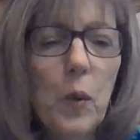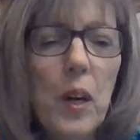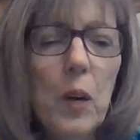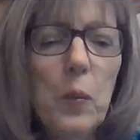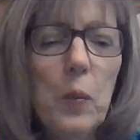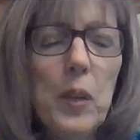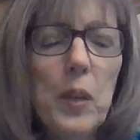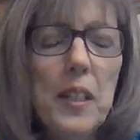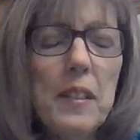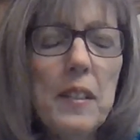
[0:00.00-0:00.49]

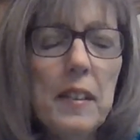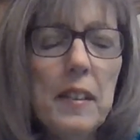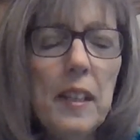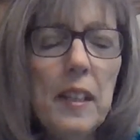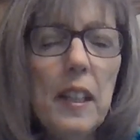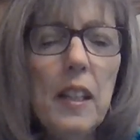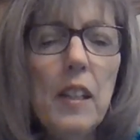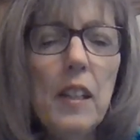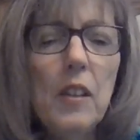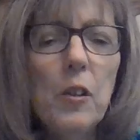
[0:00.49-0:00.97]
where we
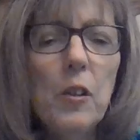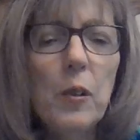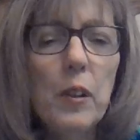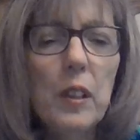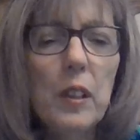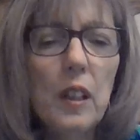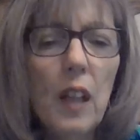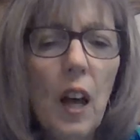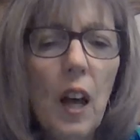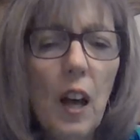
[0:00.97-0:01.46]
see
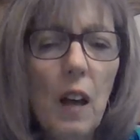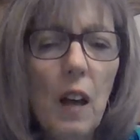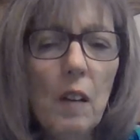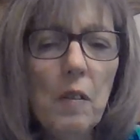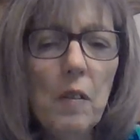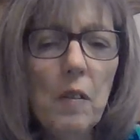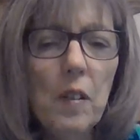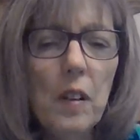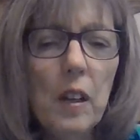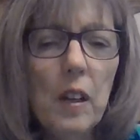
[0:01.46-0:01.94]
your
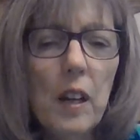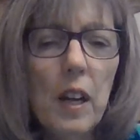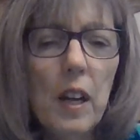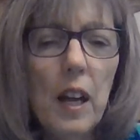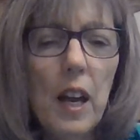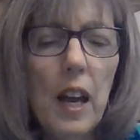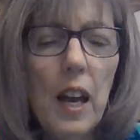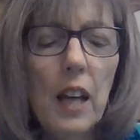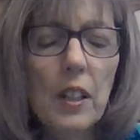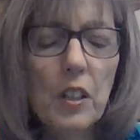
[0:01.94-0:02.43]
love
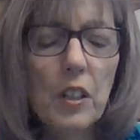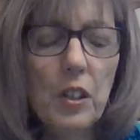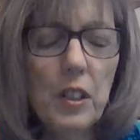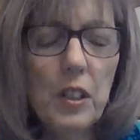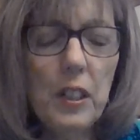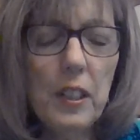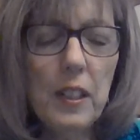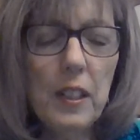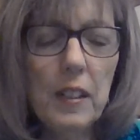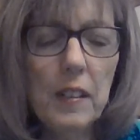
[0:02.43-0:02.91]
and
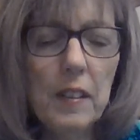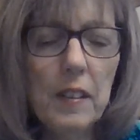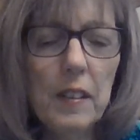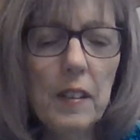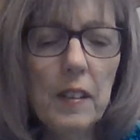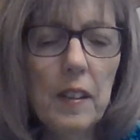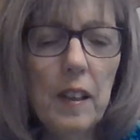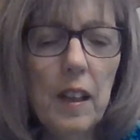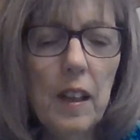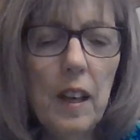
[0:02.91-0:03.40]

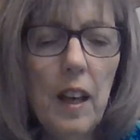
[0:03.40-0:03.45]
goodness